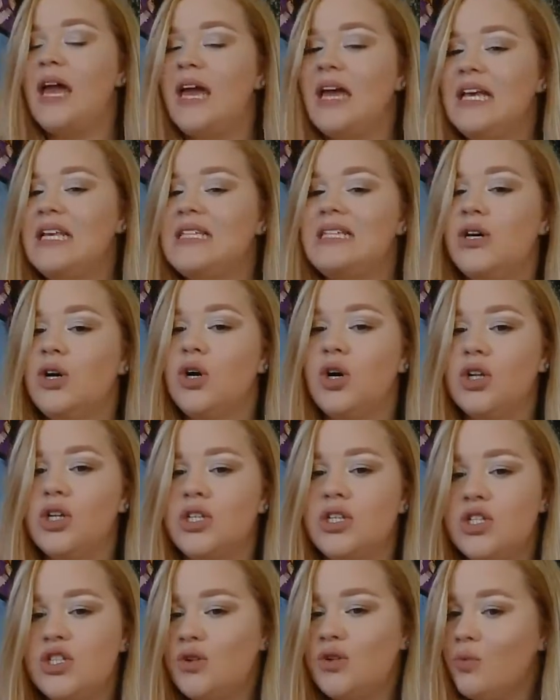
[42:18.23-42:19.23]
easy
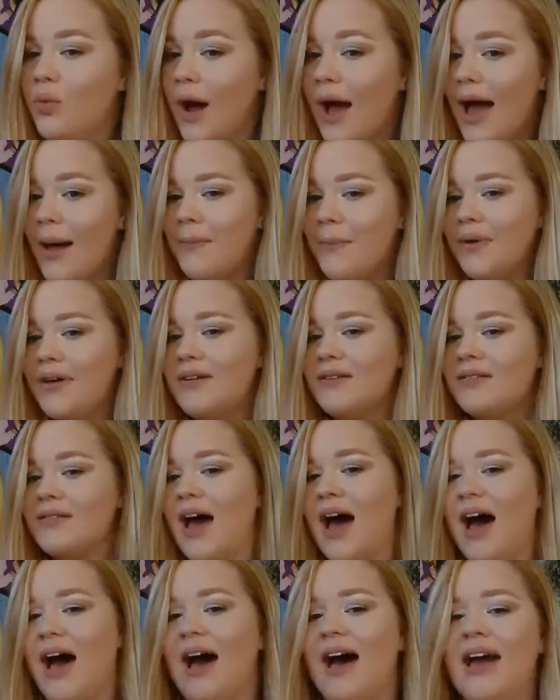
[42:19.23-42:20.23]
colours to wear because
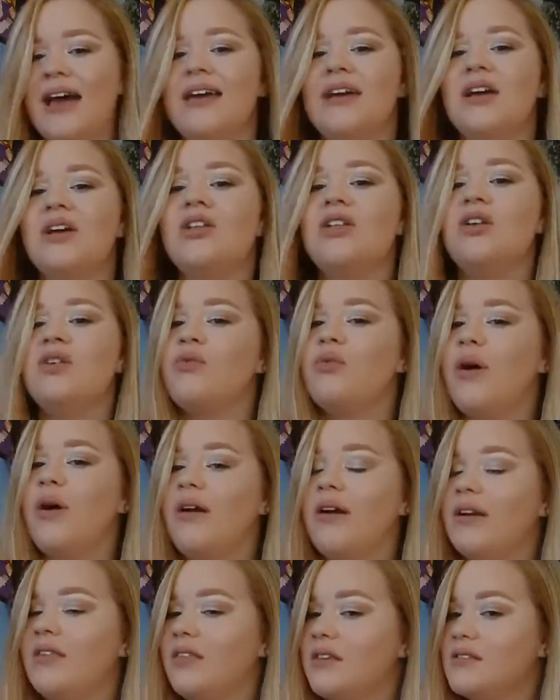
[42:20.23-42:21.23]
I love
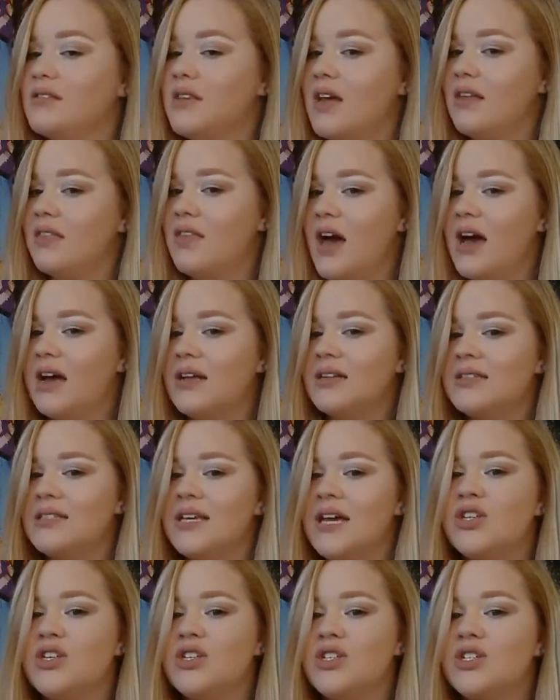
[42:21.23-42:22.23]
wearing things like that.
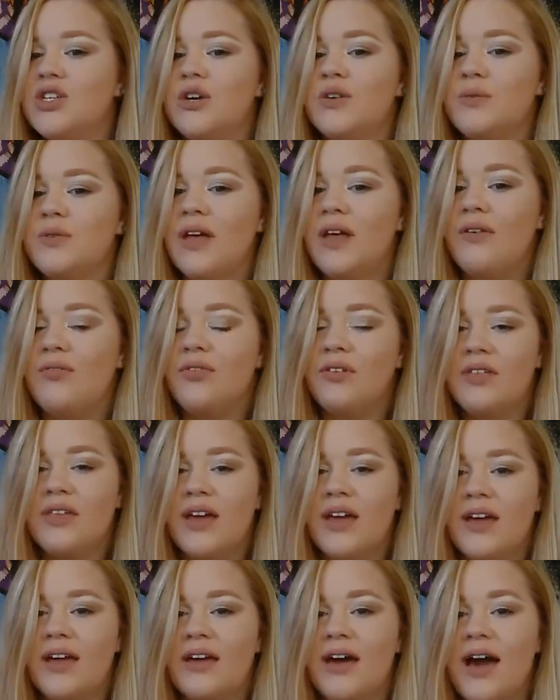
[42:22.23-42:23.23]
It just goes with
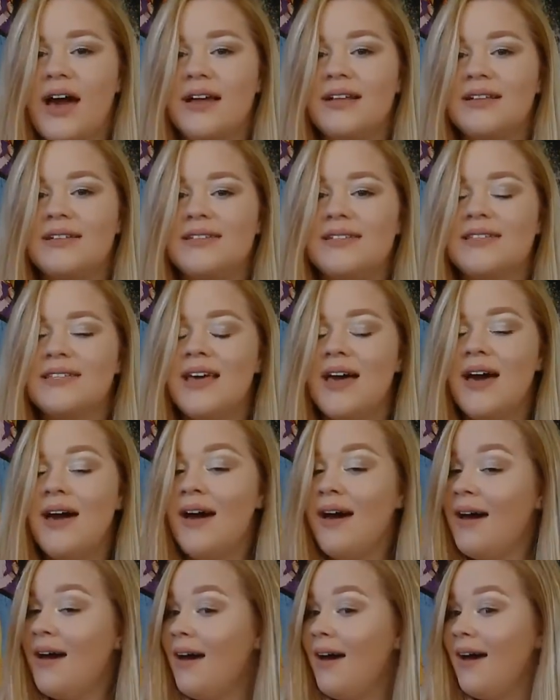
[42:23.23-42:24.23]
everything, and
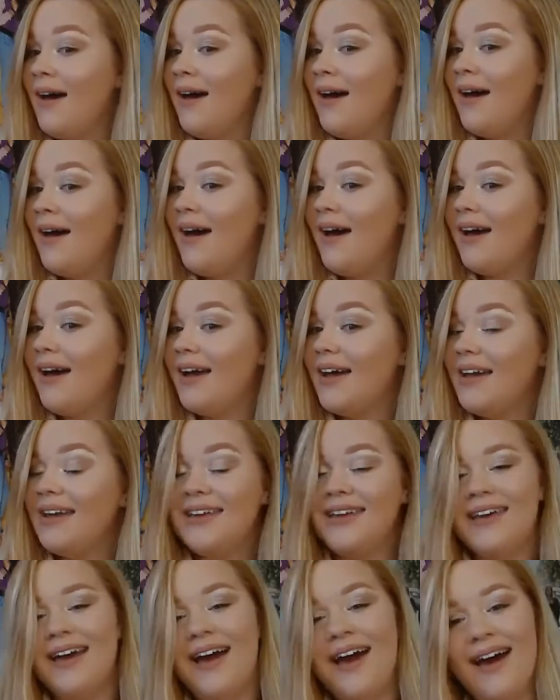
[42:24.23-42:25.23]

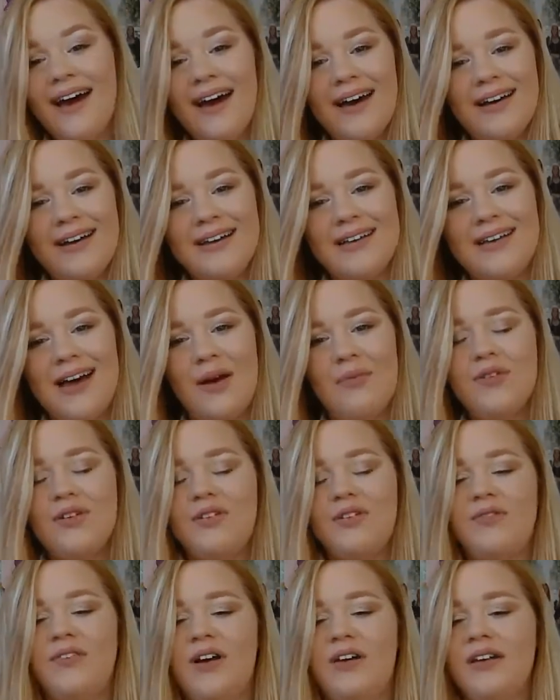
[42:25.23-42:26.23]
yeah, I'm
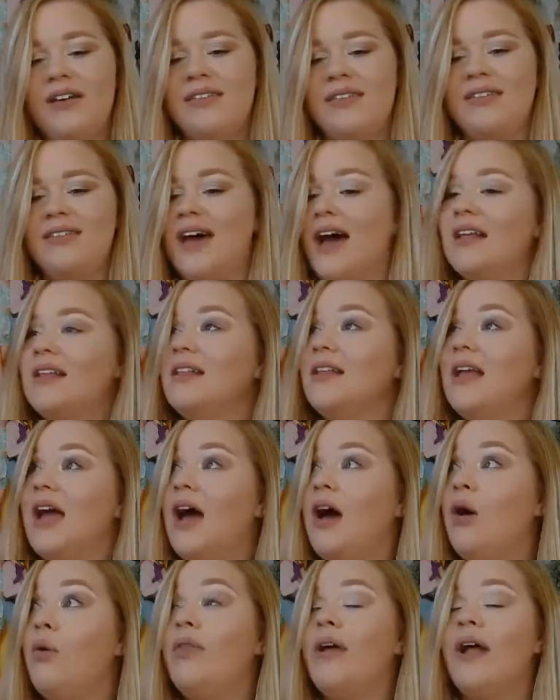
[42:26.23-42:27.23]
just very sad
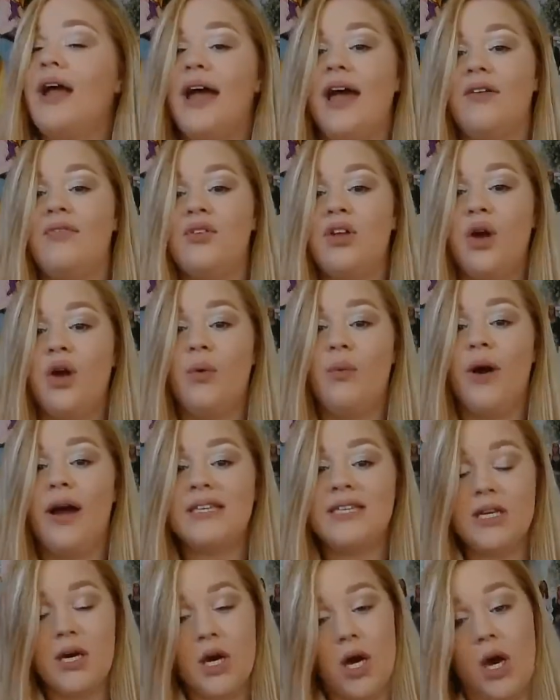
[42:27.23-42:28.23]
now that I have nowhere
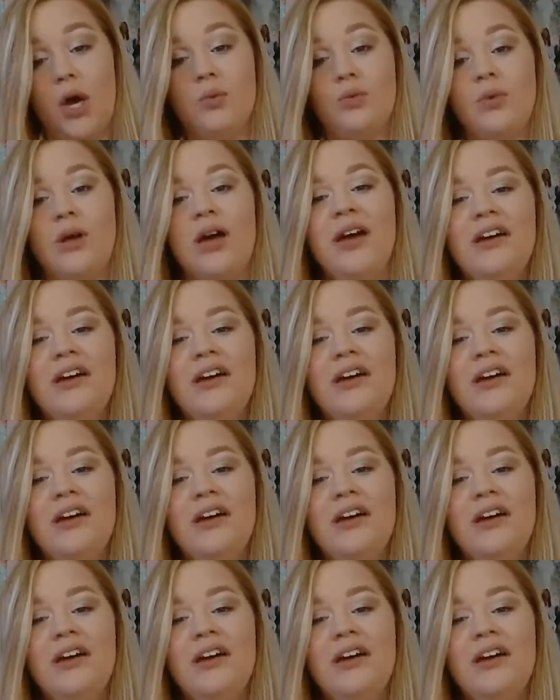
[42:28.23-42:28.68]
to go